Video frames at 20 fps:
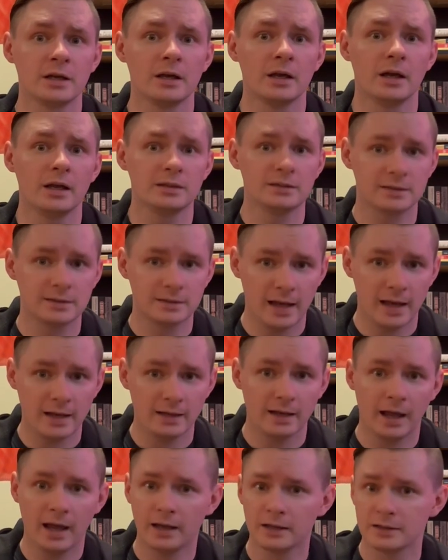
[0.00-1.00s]
a set
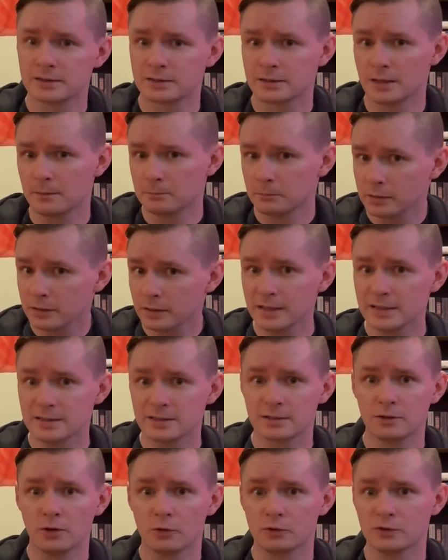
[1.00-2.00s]
at some place
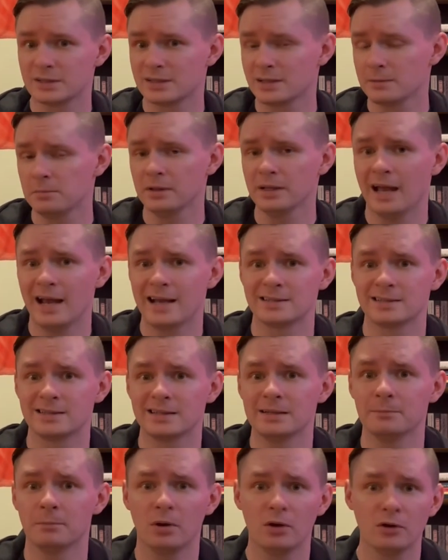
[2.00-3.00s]
known simply as the
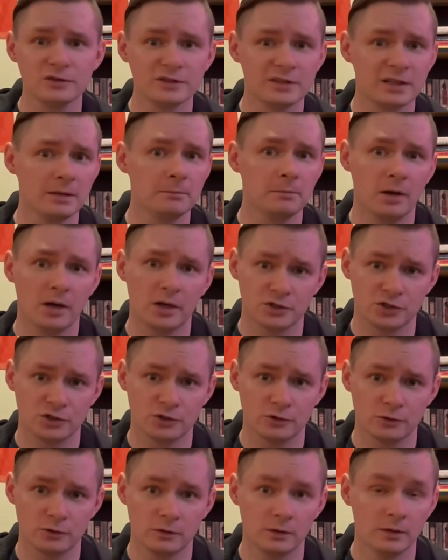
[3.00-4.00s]
Pulsing
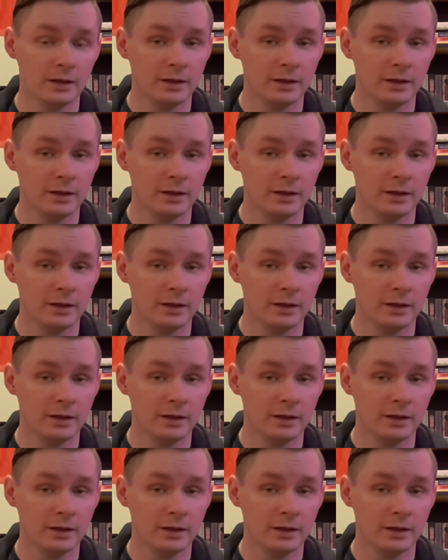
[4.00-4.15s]
Pustule,